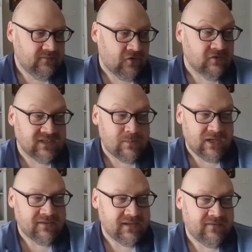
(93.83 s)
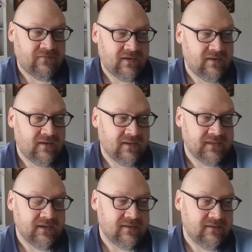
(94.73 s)
For example, I think
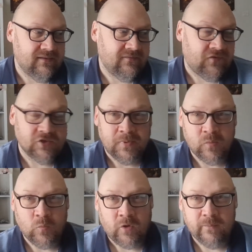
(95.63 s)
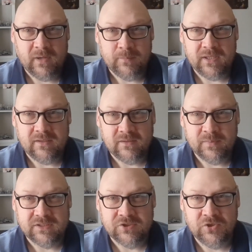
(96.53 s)
force point 1 might be a little
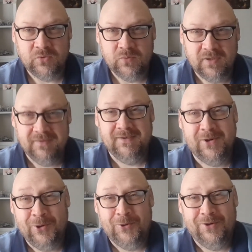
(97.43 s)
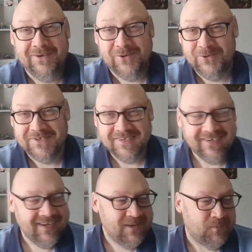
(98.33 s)
bit too good,
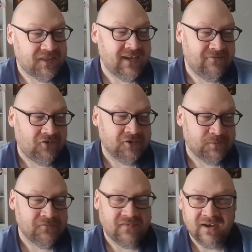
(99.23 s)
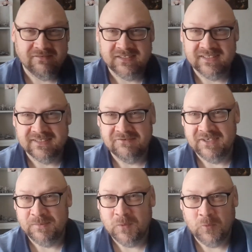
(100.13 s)
but then force point 5 and 6 are a
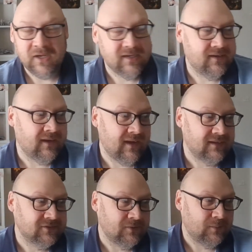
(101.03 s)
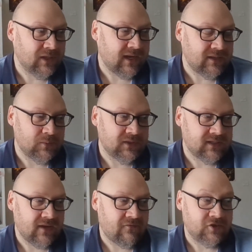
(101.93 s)
little bit weak. So we'll get into it.
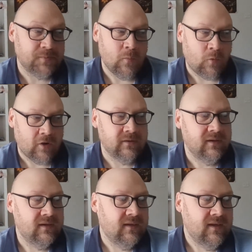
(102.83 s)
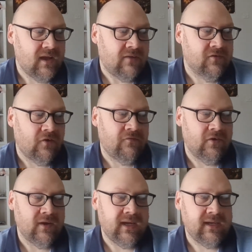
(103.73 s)
Yeah, force point 1, I've gone
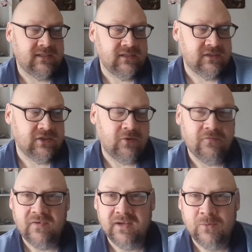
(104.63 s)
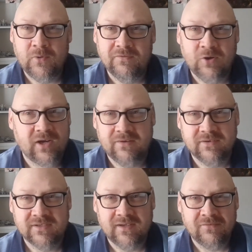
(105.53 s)
for 82 fire warrior. No, I haven't.